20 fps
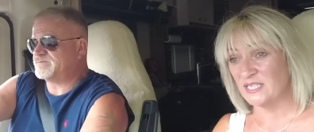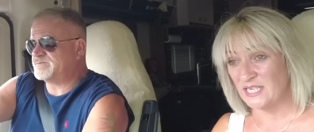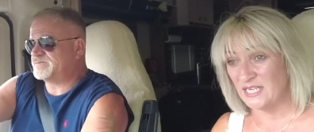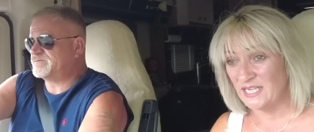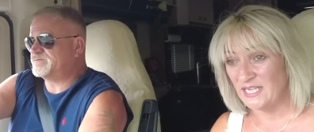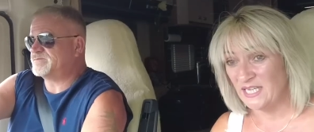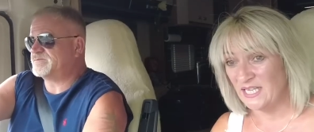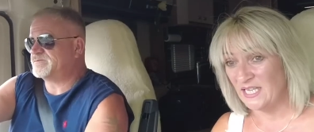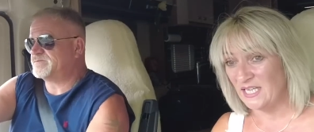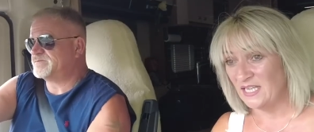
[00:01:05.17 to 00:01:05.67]

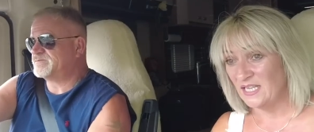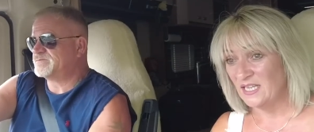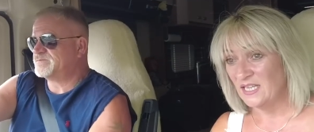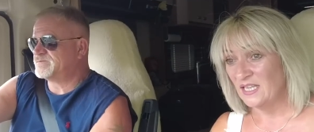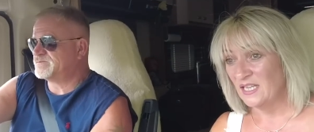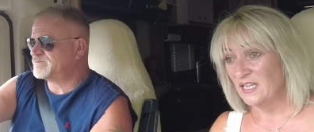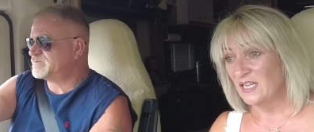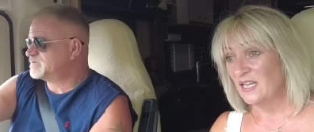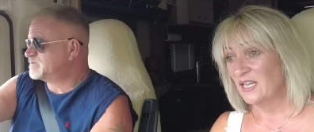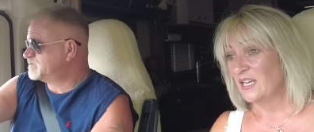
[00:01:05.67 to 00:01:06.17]

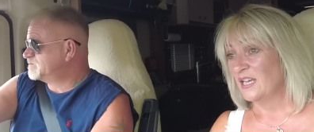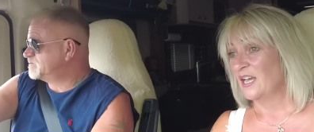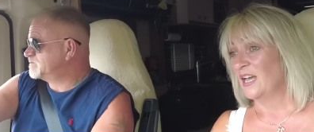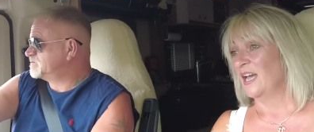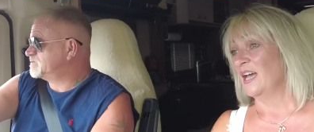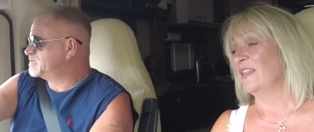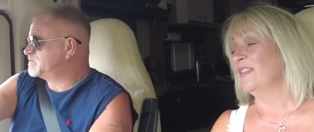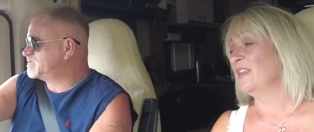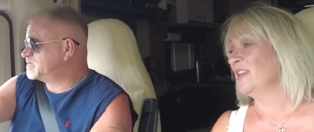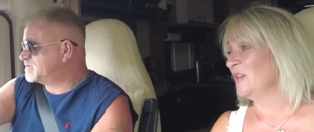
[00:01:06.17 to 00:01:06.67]

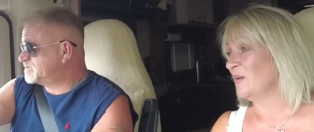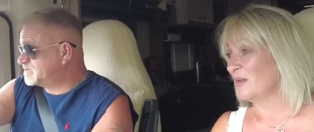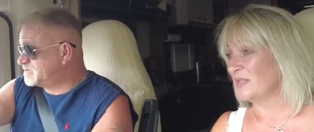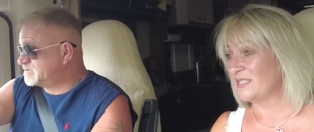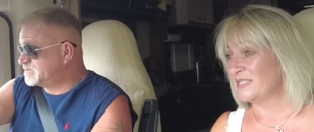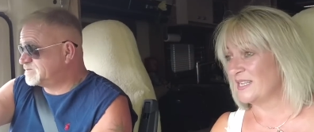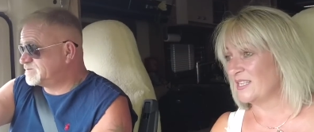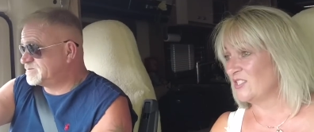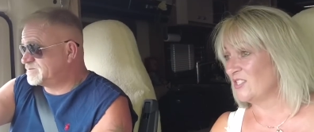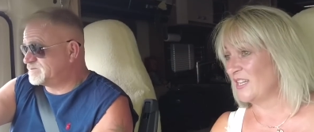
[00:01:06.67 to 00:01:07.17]
Speaker 1: and then you went
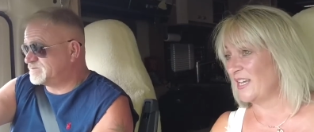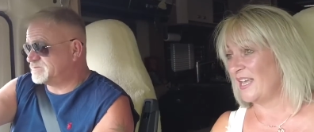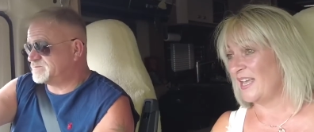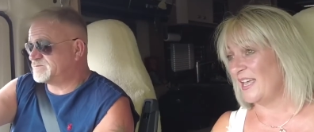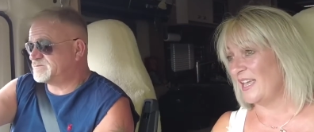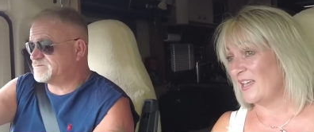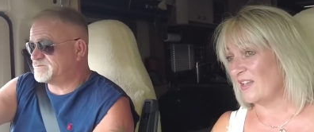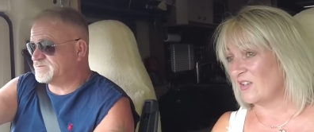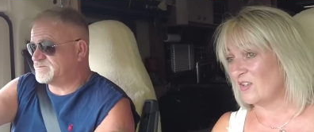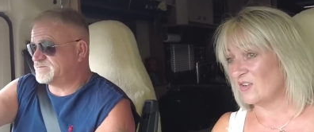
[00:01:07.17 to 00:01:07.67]
and had your
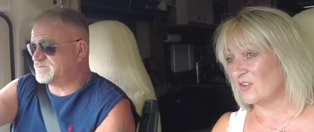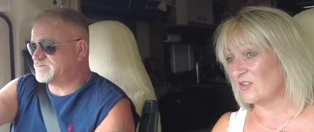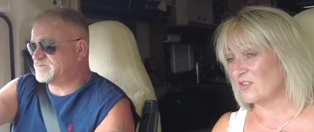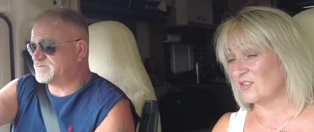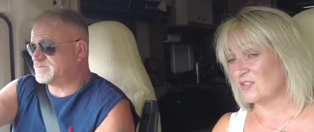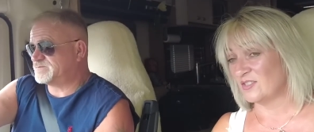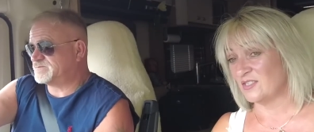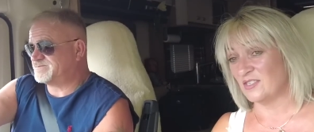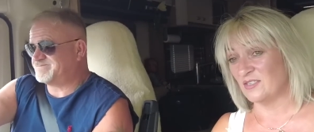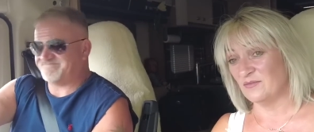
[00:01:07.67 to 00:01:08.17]

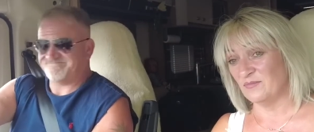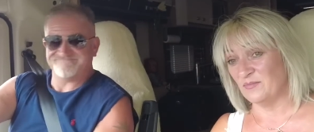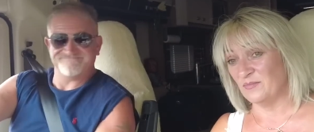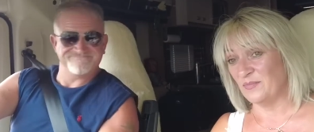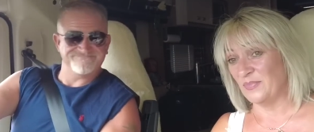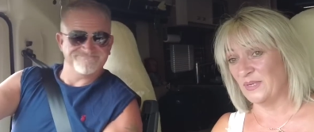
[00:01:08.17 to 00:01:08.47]
haircut and